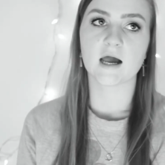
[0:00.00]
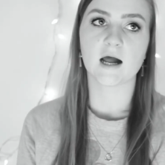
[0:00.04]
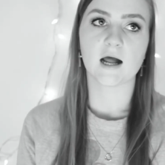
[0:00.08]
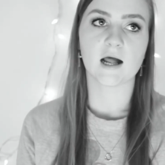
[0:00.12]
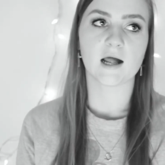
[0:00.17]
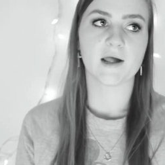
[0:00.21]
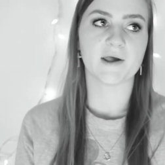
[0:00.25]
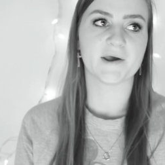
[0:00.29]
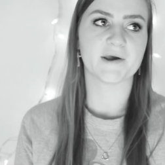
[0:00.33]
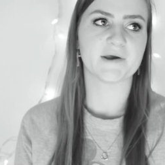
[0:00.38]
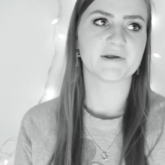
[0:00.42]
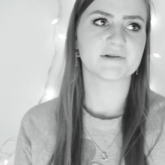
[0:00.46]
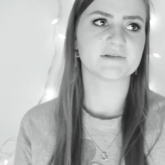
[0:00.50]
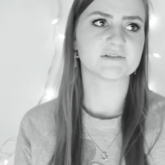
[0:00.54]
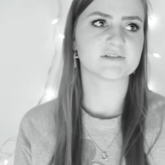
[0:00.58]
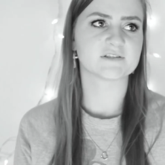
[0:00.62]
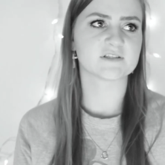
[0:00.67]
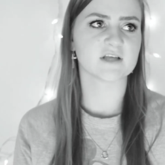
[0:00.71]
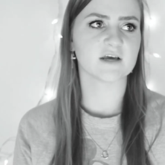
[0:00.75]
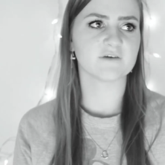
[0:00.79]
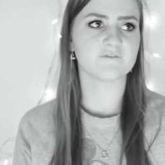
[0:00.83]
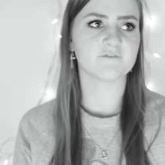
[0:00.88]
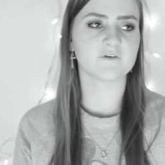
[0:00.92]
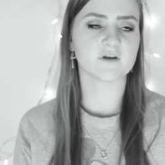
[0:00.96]
And
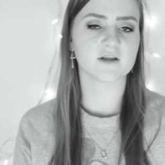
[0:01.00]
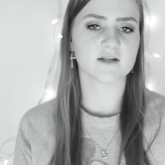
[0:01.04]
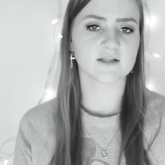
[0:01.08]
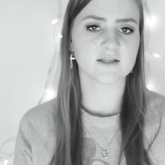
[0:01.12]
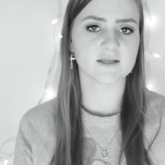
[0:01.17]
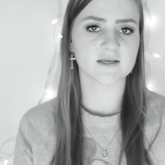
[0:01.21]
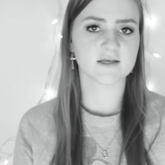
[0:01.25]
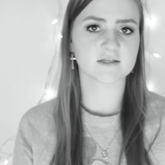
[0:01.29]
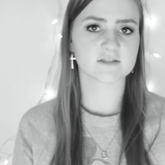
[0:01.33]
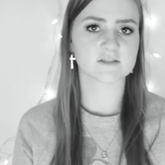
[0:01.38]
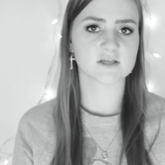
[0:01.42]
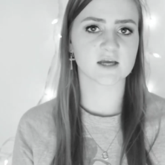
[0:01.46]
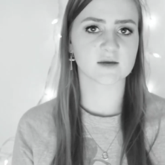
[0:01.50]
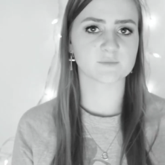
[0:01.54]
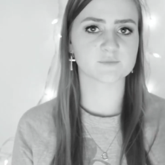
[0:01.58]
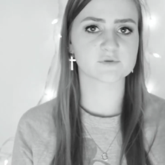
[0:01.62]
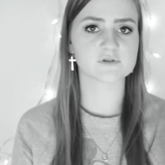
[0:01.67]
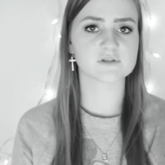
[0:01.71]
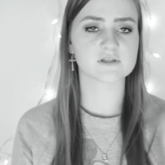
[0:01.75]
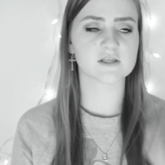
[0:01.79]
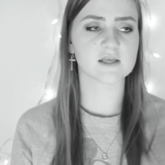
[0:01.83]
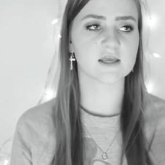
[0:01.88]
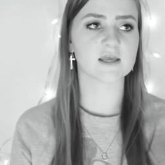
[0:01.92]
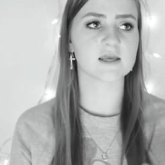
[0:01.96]
definitely a
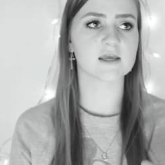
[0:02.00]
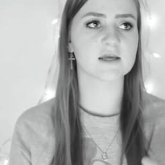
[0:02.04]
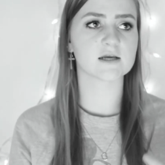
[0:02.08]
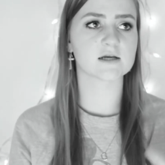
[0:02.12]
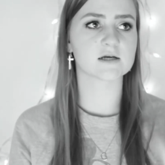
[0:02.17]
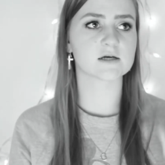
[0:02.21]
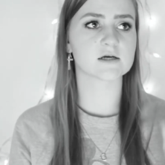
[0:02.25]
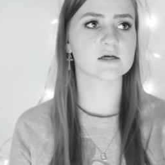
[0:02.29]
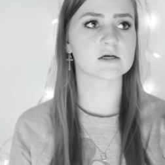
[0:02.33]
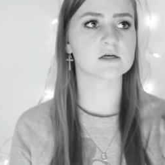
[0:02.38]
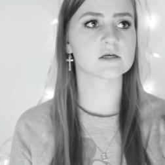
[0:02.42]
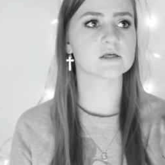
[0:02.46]
chapstick.